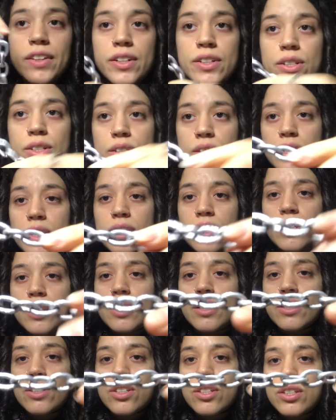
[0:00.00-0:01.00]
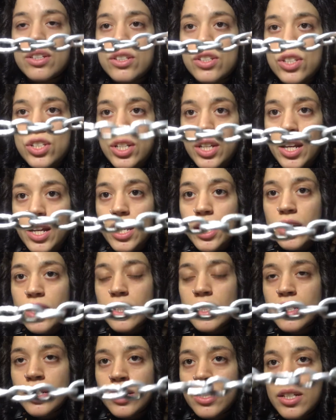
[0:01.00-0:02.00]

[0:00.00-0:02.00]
here the the chain